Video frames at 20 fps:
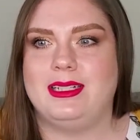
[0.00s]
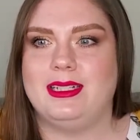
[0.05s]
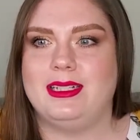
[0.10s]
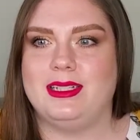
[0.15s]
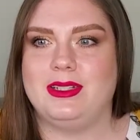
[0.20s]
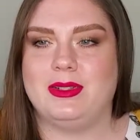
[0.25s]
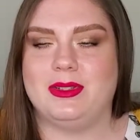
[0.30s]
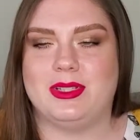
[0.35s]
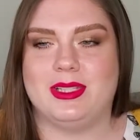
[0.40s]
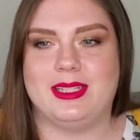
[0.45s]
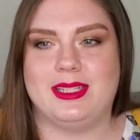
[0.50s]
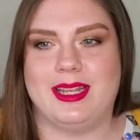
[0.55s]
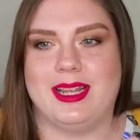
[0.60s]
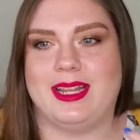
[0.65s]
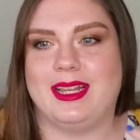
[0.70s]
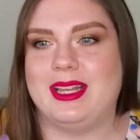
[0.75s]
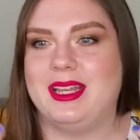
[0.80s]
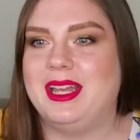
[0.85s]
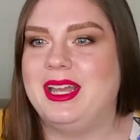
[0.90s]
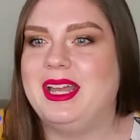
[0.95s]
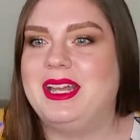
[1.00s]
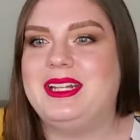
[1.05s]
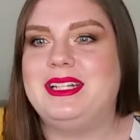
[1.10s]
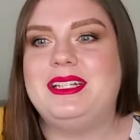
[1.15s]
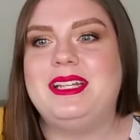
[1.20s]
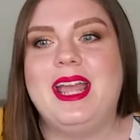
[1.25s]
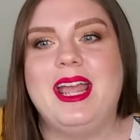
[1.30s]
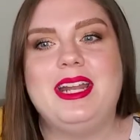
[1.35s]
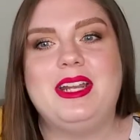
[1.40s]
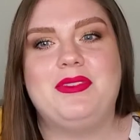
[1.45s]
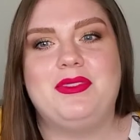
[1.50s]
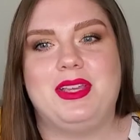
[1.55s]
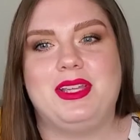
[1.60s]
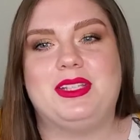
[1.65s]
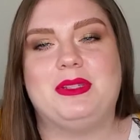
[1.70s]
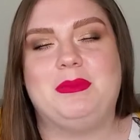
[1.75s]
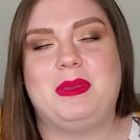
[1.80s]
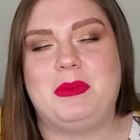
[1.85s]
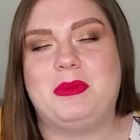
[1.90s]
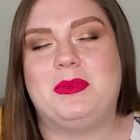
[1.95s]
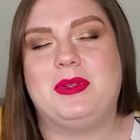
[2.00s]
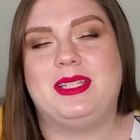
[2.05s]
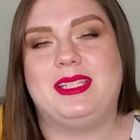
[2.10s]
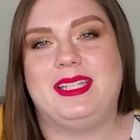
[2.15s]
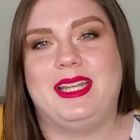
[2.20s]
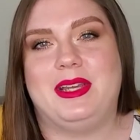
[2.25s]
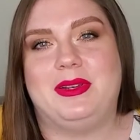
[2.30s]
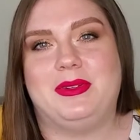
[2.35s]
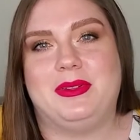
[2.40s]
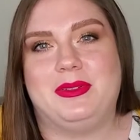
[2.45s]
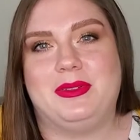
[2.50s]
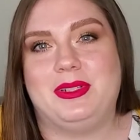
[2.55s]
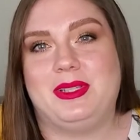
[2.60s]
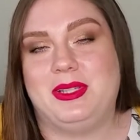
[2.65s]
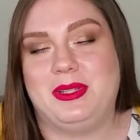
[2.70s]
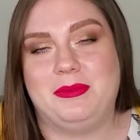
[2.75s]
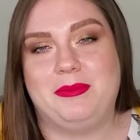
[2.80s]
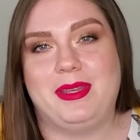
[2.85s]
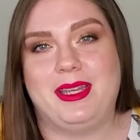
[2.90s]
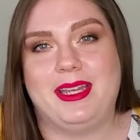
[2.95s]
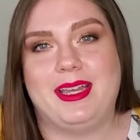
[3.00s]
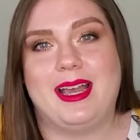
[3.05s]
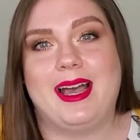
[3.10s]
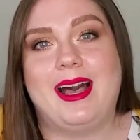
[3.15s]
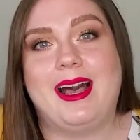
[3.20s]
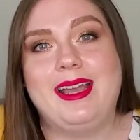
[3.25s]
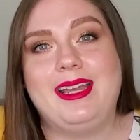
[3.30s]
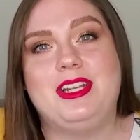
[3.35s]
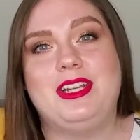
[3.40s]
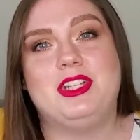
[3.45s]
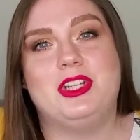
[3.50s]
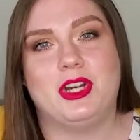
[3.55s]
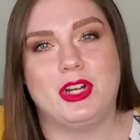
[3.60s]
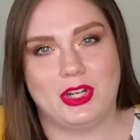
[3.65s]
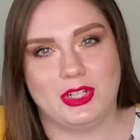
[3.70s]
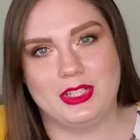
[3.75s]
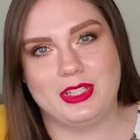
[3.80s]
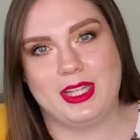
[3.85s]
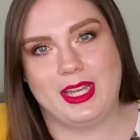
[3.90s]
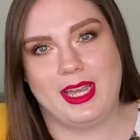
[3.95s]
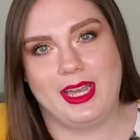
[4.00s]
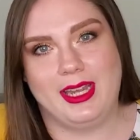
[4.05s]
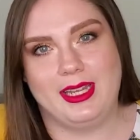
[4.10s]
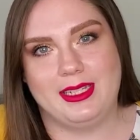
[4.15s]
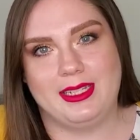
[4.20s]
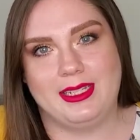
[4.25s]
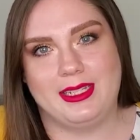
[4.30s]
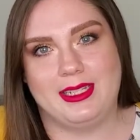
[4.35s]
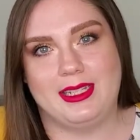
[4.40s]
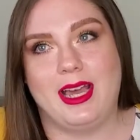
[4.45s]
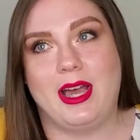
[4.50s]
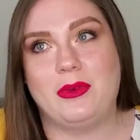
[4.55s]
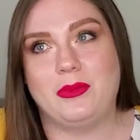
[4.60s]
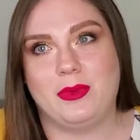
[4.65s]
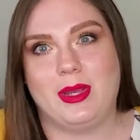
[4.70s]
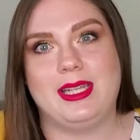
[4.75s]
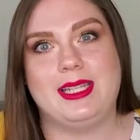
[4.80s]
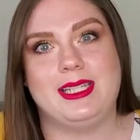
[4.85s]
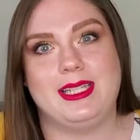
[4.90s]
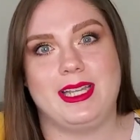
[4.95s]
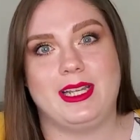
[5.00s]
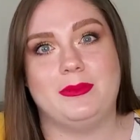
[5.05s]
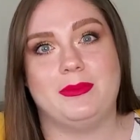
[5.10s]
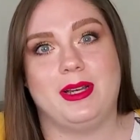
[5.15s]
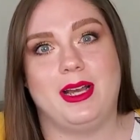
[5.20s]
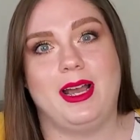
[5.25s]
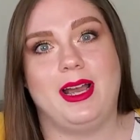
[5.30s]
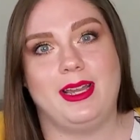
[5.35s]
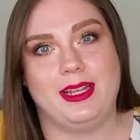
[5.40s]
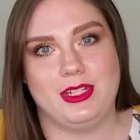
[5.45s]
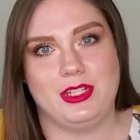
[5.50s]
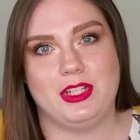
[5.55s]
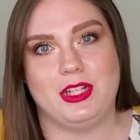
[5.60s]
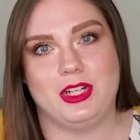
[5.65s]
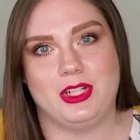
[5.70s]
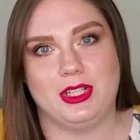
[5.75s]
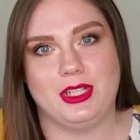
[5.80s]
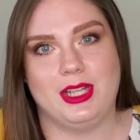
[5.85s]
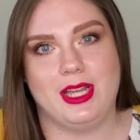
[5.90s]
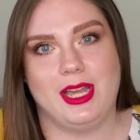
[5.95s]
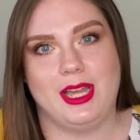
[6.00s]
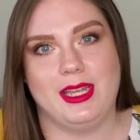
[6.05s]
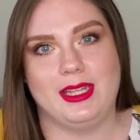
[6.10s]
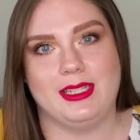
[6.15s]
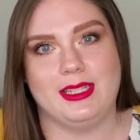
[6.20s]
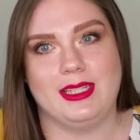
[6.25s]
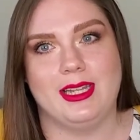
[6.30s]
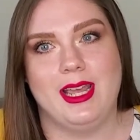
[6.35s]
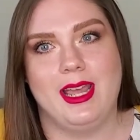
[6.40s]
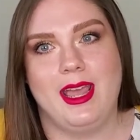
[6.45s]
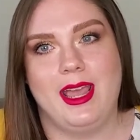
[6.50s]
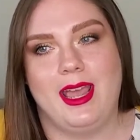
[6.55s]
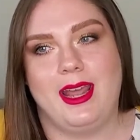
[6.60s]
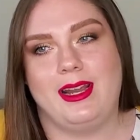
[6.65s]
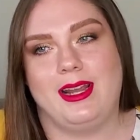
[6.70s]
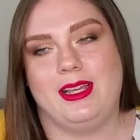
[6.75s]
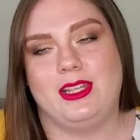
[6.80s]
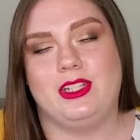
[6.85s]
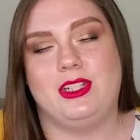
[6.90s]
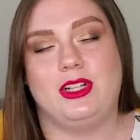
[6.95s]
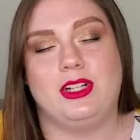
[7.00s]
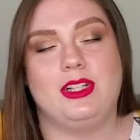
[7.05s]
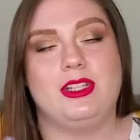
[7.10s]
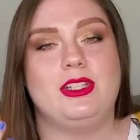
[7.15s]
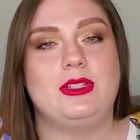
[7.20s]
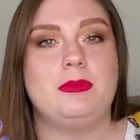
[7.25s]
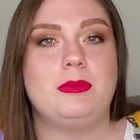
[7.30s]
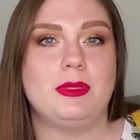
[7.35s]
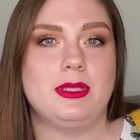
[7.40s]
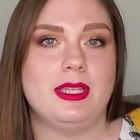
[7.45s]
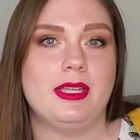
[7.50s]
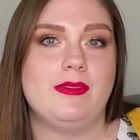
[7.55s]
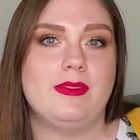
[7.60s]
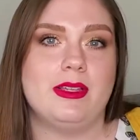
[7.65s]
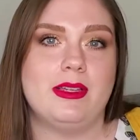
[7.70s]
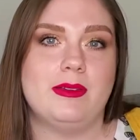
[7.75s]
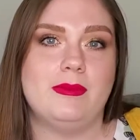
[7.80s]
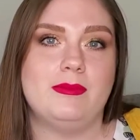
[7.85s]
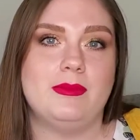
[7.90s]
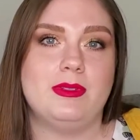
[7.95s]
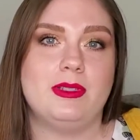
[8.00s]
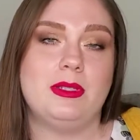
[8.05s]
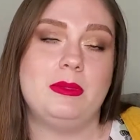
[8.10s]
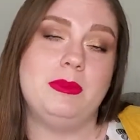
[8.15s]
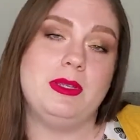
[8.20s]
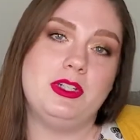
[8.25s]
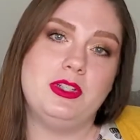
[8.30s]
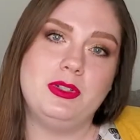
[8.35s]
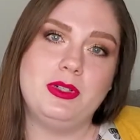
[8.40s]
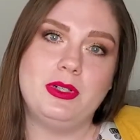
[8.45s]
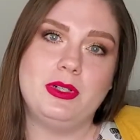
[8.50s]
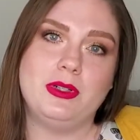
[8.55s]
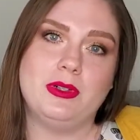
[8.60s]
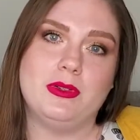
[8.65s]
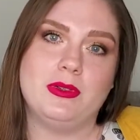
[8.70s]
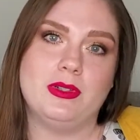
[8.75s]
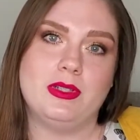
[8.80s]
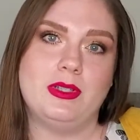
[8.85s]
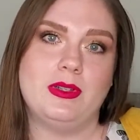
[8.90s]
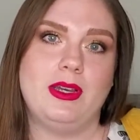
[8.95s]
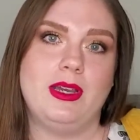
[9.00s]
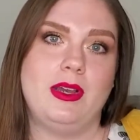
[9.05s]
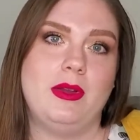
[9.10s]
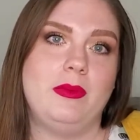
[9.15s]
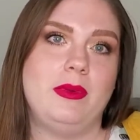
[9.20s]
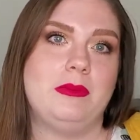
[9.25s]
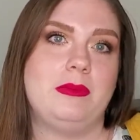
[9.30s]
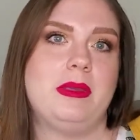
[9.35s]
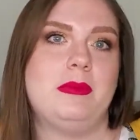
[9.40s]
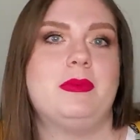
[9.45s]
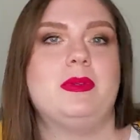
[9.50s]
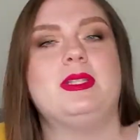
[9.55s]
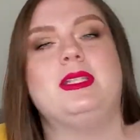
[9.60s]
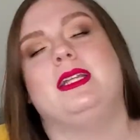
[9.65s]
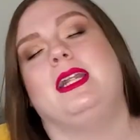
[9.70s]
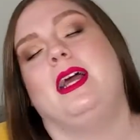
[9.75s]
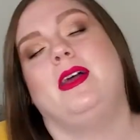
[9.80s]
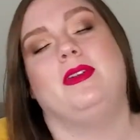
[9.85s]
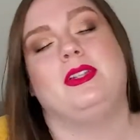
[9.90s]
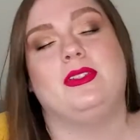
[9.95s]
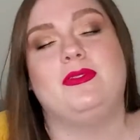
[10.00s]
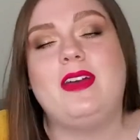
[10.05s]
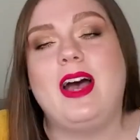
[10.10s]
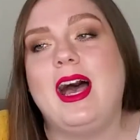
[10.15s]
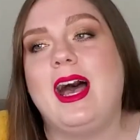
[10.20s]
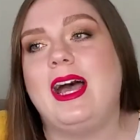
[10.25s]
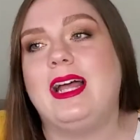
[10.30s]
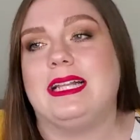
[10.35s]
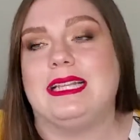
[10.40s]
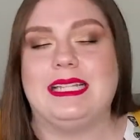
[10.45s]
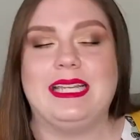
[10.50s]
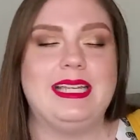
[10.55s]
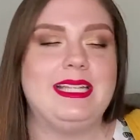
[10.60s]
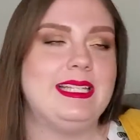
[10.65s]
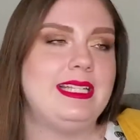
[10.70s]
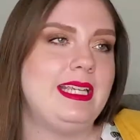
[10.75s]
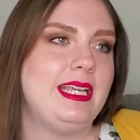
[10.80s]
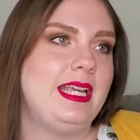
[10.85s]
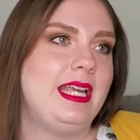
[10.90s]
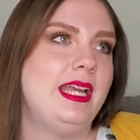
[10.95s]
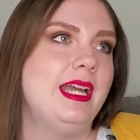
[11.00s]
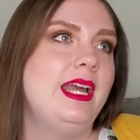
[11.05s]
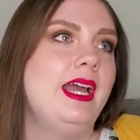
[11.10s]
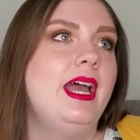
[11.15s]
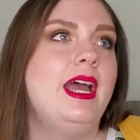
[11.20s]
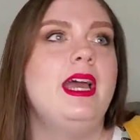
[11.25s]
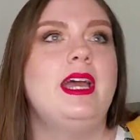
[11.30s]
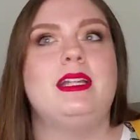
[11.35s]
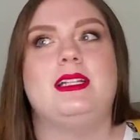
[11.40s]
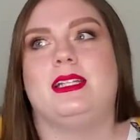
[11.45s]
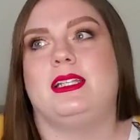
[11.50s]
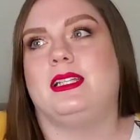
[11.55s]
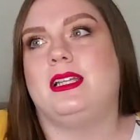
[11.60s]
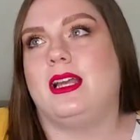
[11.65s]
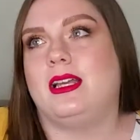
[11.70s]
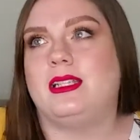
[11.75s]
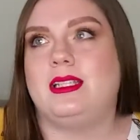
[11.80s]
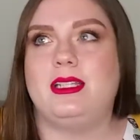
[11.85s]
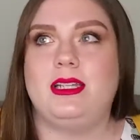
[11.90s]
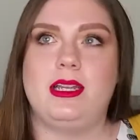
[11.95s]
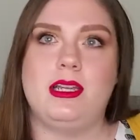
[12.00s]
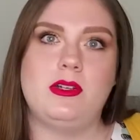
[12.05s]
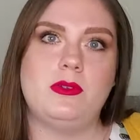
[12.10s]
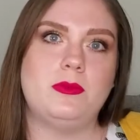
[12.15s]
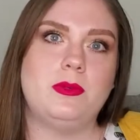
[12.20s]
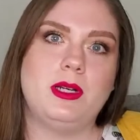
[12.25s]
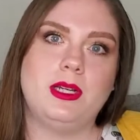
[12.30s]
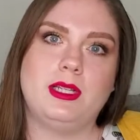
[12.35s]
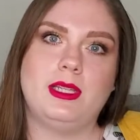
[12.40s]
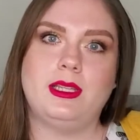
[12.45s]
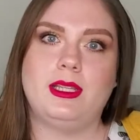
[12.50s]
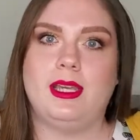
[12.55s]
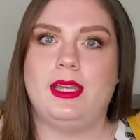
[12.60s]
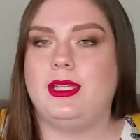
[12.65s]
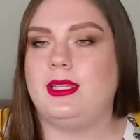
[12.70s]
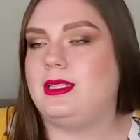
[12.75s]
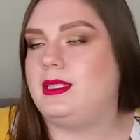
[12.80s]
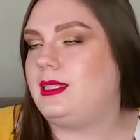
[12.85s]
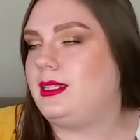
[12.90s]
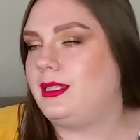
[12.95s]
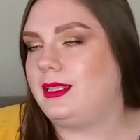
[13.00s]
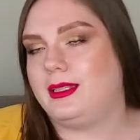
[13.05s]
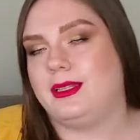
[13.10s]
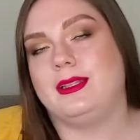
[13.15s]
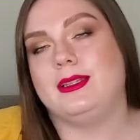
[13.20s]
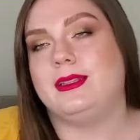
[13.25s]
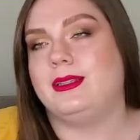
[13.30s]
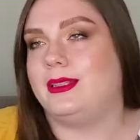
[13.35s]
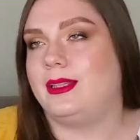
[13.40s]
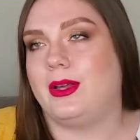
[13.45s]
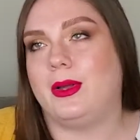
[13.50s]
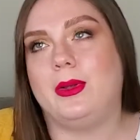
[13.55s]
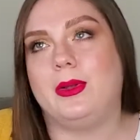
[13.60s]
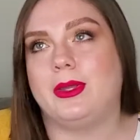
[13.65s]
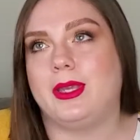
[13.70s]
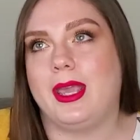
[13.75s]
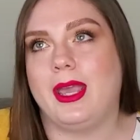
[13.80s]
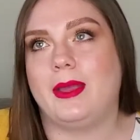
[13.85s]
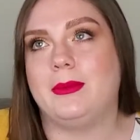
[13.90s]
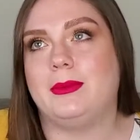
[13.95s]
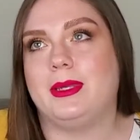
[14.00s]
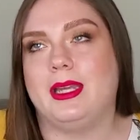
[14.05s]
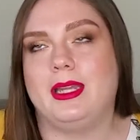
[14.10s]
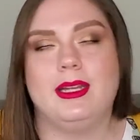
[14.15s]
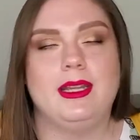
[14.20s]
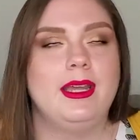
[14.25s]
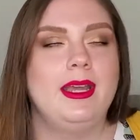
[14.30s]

those negative things that people would say to me, I internalized that weight stigma. I internalized, and I started to believe them to be true. So when people said I was fat, lazy, disgusting, worthless, the whole gamut,